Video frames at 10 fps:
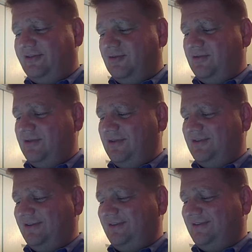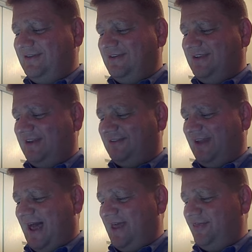So you just can
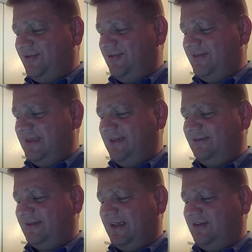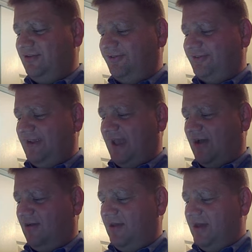slide through these and you'll see
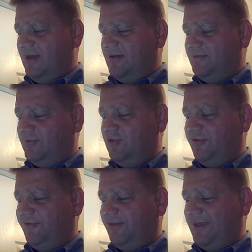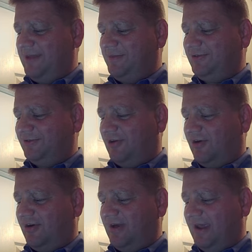how beautiful the images
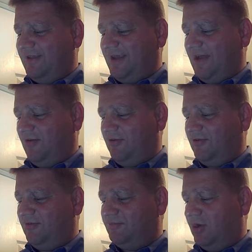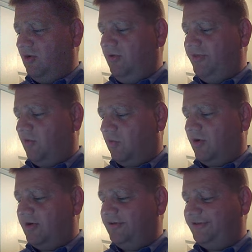are and how bold the
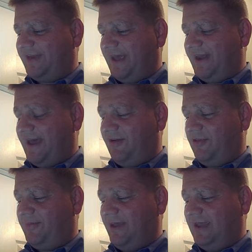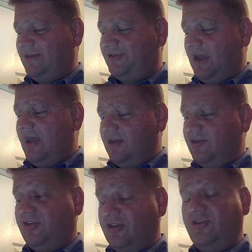words stand out on the page.
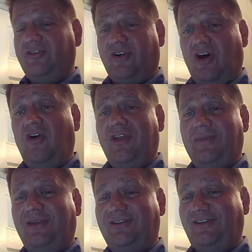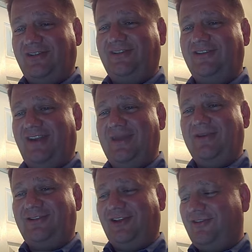You can use your own images. This is an
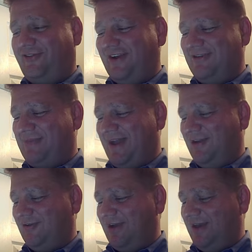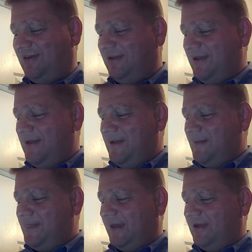image a good friend of mine created.
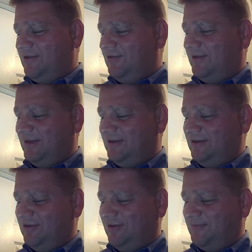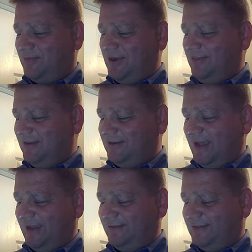You can bring the
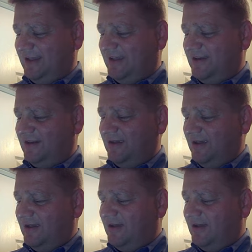text in.